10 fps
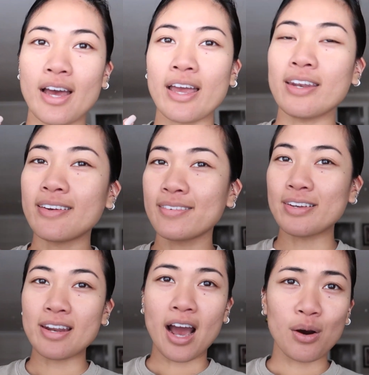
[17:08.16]
in
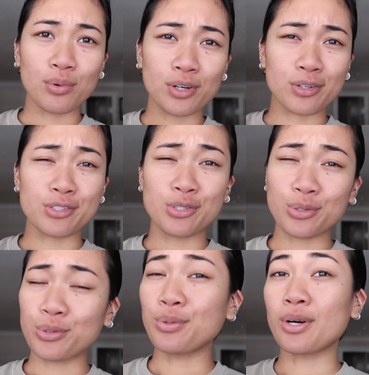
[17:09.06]
an hour or
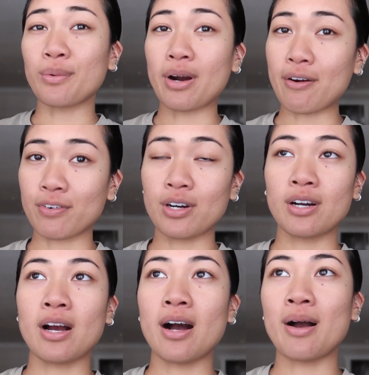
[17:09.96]
two or
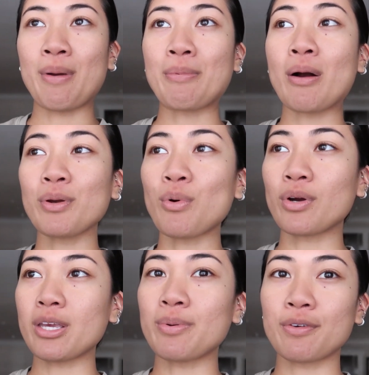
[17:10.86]
wherever. Um, I probably
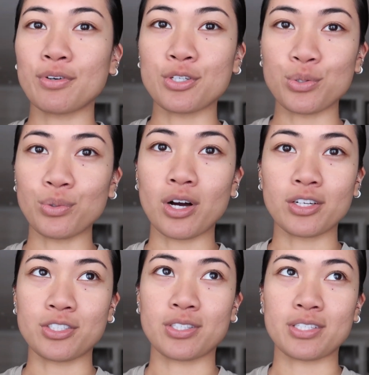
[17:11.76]
won't keep it for too
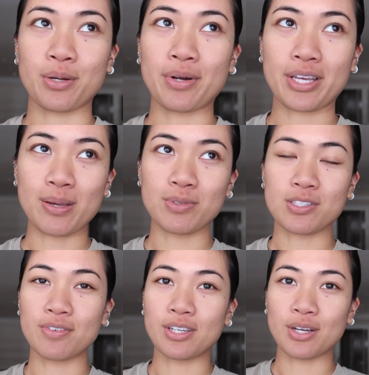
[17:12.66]
long just because I want to keep
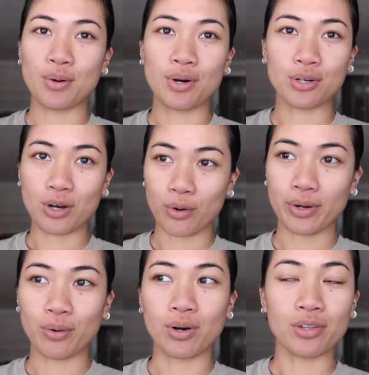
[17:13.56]
this video
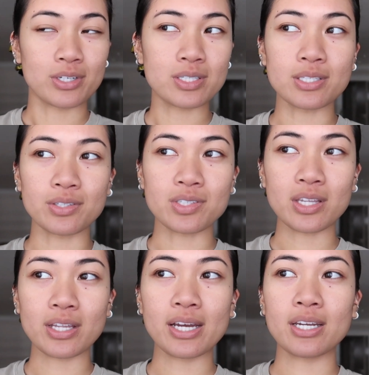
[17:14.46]
going while there's still
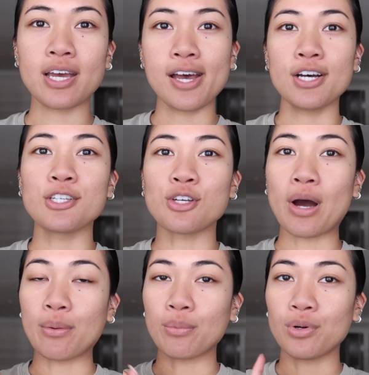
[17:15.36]
sunlight. So
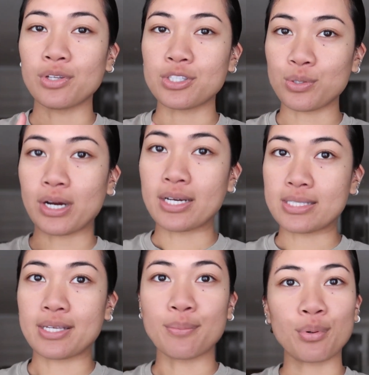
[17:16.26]
I will see you guys in